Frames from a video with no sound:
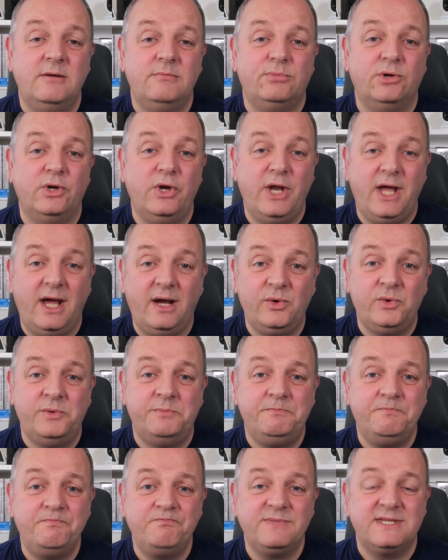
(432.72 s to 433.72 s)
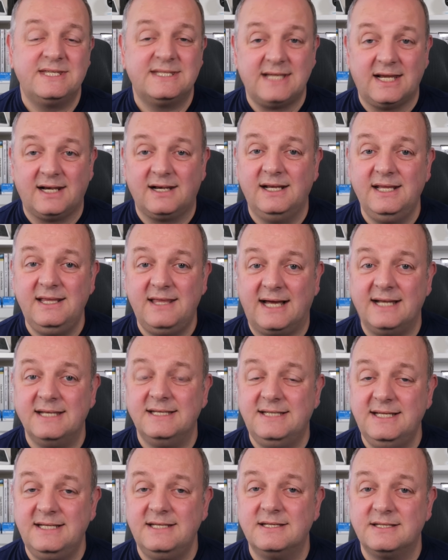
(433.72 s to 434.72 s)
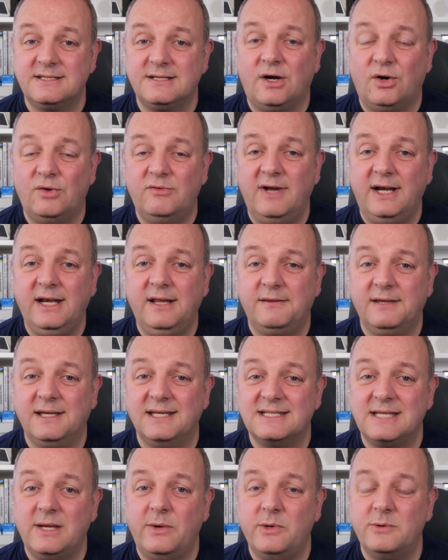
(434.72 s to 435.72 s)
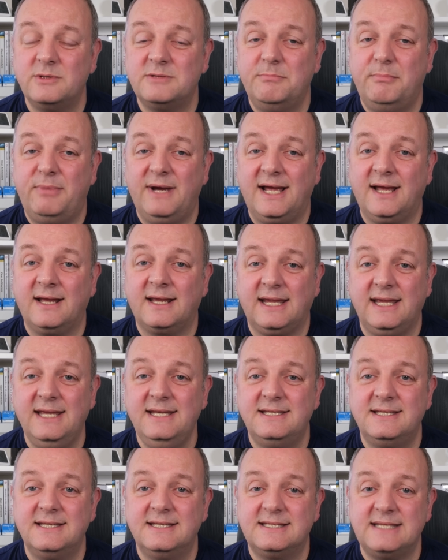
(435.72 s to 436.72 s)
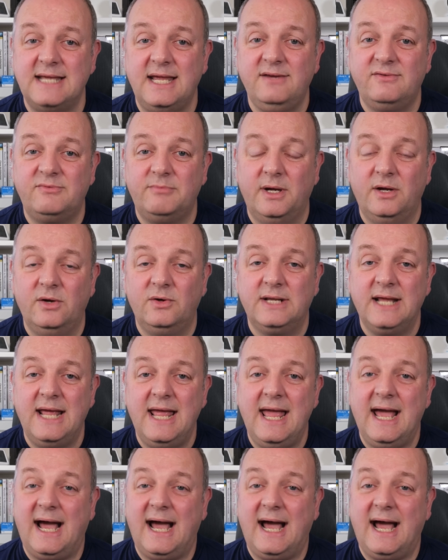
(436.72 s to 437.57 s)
But no, sadly that didn't solve anything, so it was back into safe mode,